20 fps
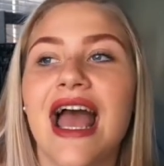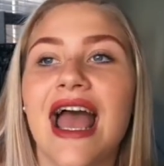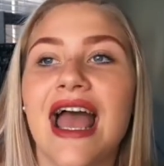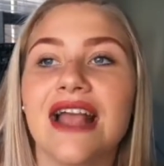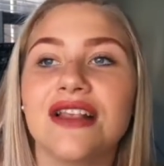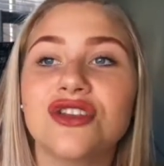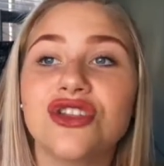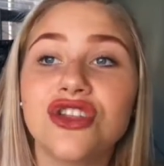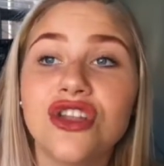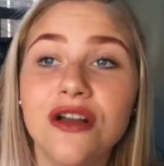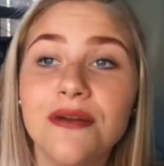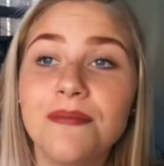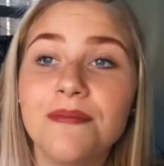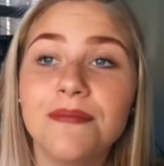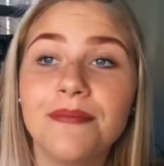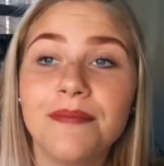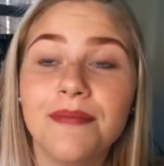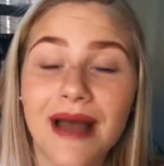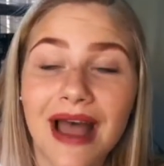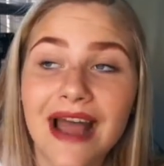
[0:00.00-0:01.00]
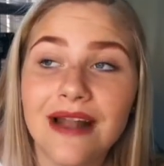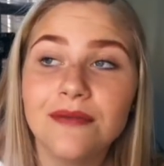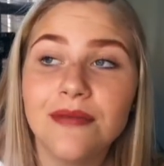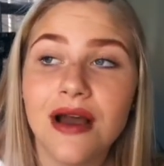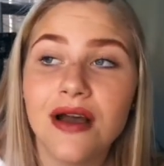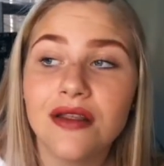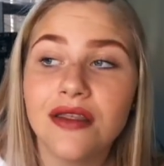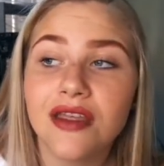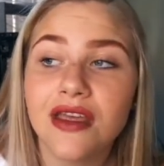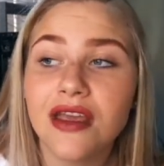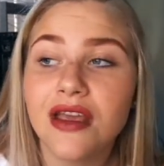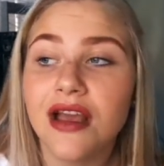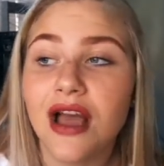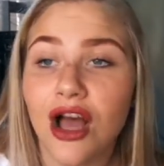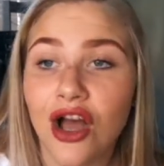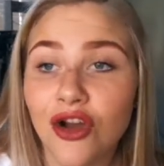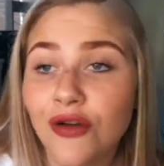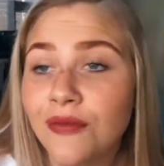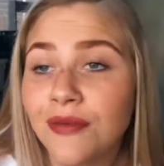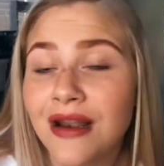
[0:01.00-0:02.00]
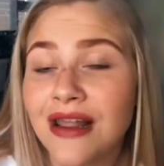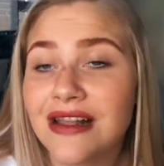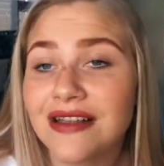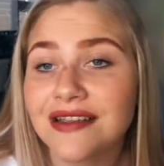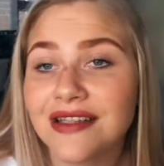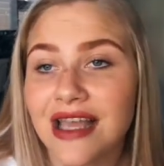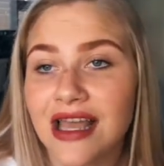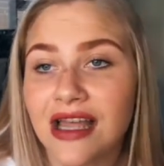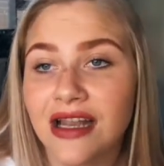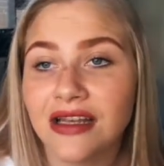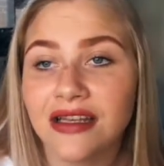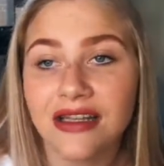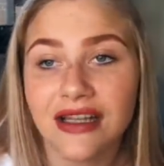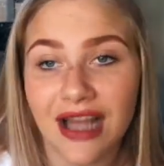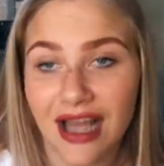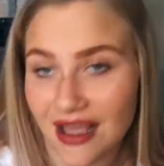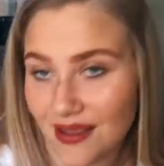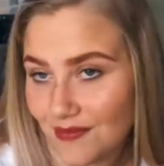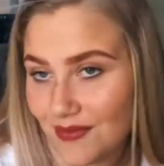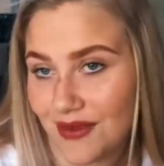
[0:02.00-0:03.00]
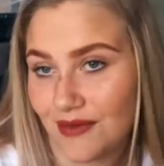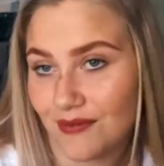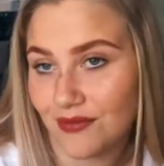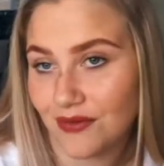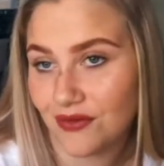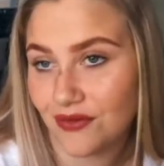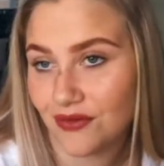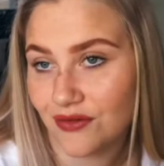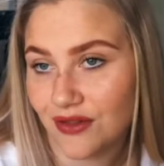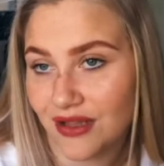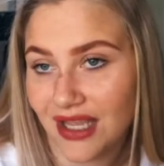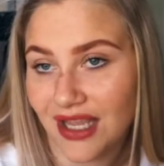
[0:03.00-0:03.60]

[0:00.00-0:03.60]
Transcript: and stop bad-mouthing homeless and gay people.